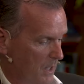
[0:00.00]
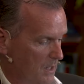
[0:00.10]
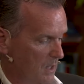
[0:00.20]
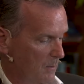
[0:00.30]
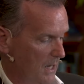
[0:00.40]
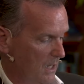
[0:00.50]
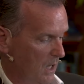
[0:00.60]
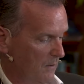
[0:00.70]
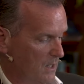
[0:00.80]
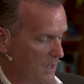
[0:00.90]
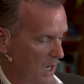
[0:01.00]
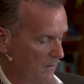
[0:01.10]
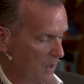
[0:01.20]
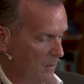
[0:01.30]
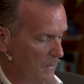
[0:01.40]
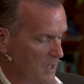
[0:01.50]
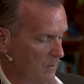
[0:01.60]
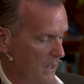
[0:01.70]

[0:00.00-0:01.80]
because in the middle of his novel, Mr.